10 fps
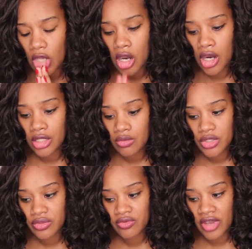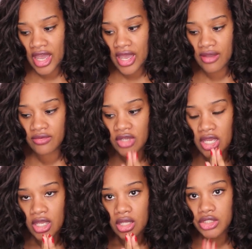Harlem one twenty-five
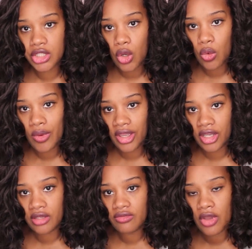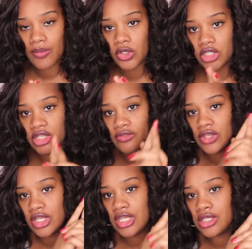Soul Wave. I'm gonna leave
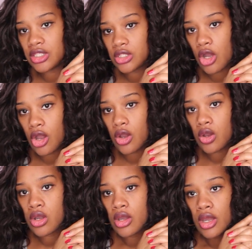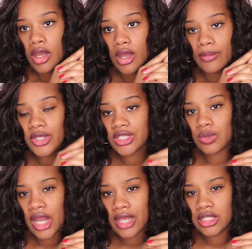the install Uh, because
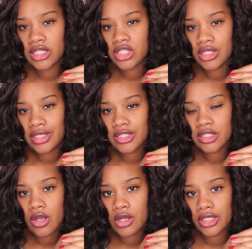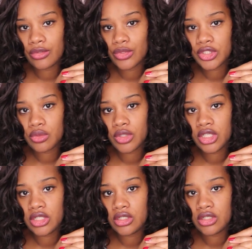when I initially installed it was
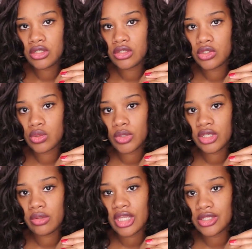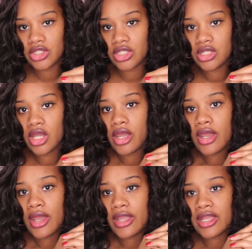twenty inches,
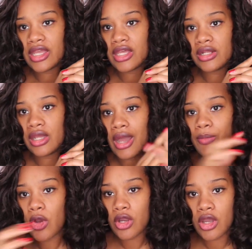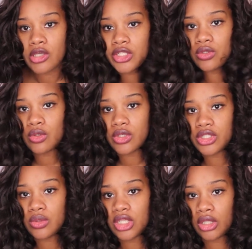and I'm also going
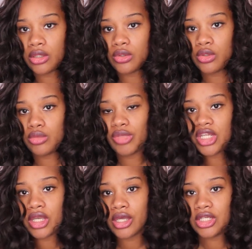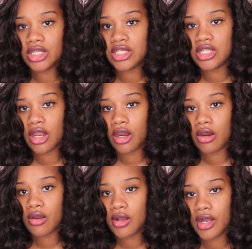to include me cutting this
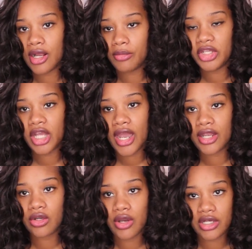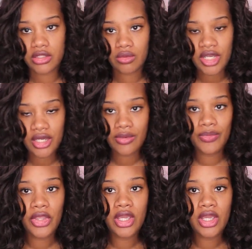hair um, in an iCard as well.